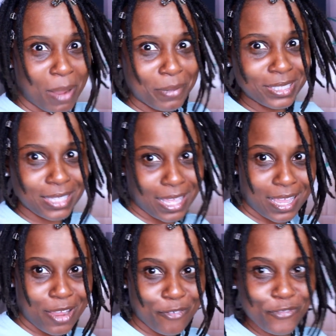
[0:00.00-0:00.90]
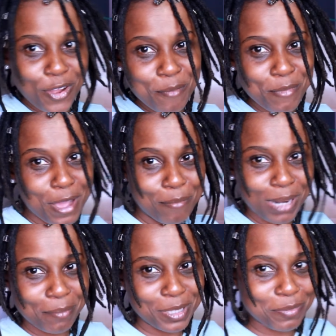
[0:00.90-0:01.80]
women scared from a
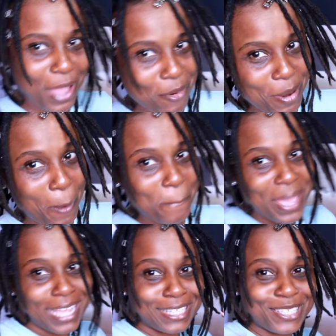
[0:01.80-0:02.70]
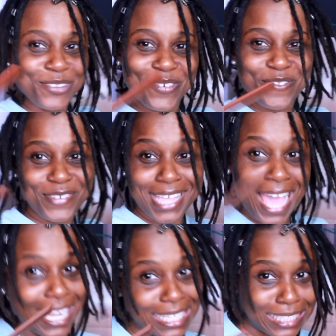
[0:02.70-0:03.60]
black man's power back to
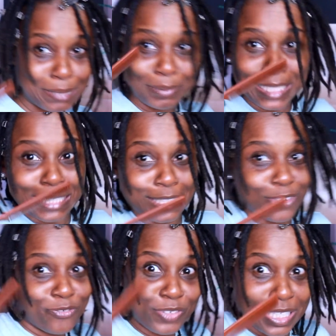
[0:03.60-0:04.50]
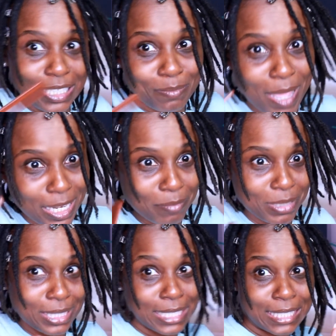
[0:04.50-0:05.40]
reality. Please don't freaking smile at
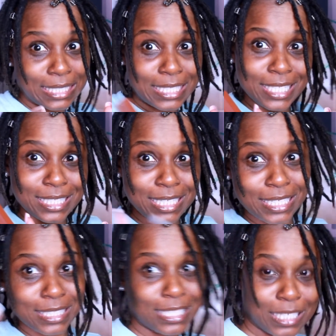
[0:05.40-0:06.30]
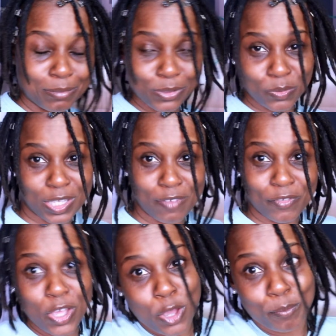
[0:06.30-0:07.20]
me. This is a stick up, so give
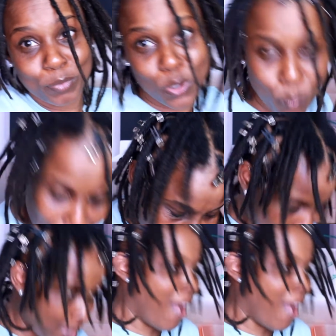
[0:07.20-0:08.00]
up your wallet.